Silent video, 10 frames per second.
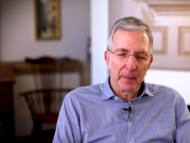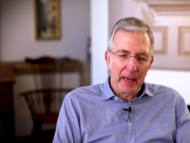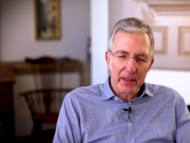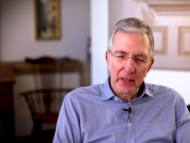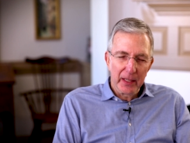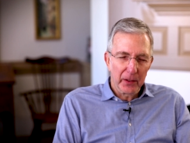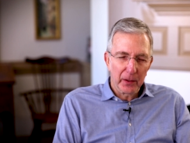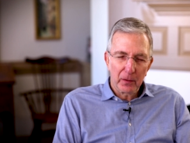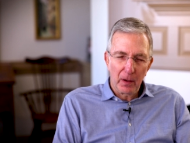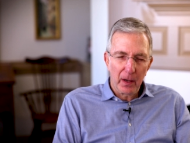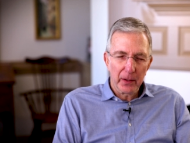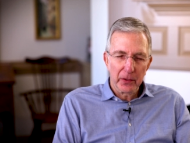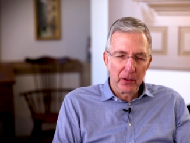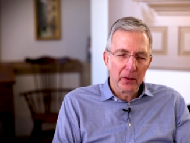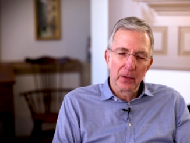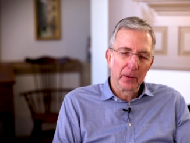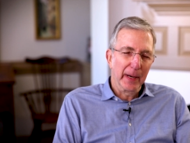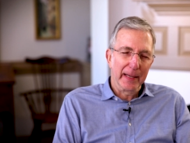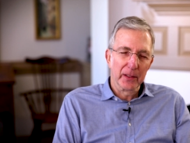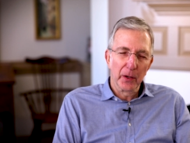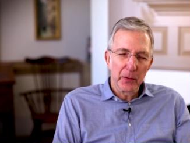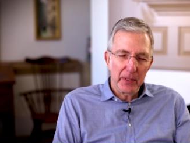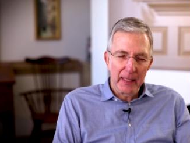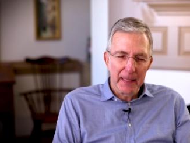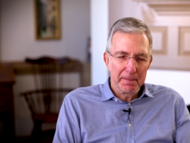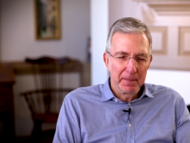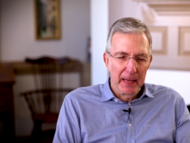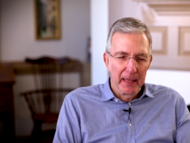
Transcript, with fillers: my sin to the cross, you who had no sin,